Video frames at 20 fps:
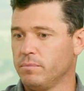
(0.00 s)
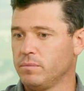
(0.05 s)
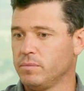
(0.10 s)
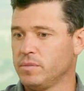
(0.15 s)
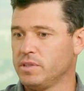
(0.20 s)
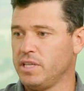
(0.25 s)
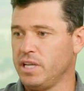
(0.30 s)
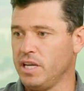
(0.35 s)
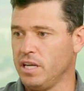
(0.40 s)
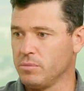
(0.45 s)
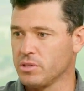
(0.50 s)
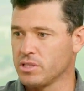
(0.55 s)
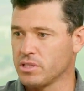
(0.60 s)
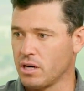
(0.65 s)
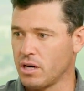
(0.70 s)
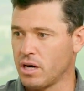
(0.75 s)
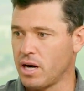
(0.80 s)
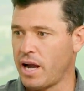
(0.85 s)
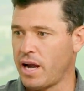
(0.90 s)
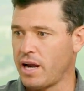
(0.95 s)
Teams
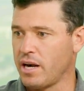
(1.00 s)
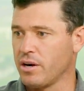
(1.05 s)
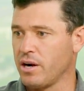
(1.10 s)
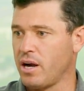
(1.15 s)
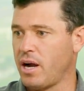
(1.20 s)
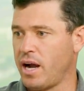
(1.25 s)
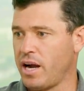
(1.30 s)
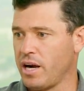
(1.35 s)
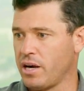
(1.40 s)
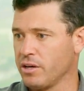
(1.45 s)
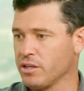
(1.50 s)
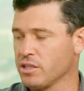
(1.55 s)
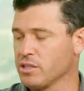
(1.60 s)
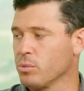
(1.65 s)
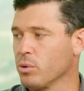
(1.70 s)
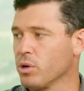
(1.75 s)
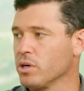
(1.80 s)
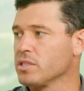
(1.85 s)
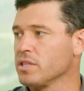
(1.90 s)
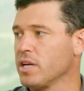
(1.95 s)
started hiring
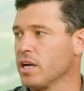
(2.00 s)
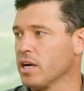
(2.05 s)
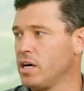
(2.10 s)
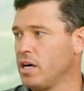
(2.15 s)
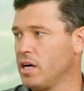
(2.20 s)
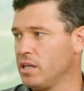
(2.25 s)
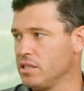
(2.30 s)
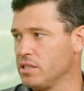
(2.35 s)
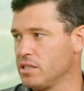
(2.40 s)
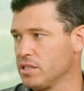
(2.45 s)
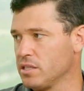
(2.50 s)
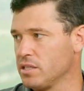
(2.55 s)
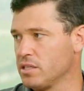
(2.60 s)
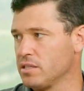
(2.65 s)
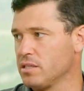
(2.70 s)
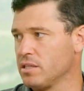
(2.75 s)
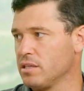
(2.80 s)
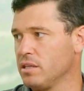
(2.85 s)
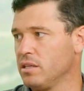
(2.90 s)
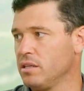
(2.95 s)
sports
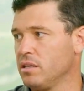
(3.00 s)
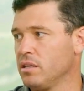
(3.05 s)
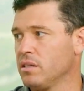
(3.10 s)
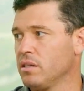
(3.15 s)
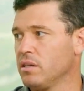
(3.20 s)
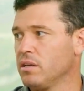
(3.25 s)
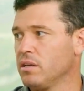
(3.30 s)
psychologists, and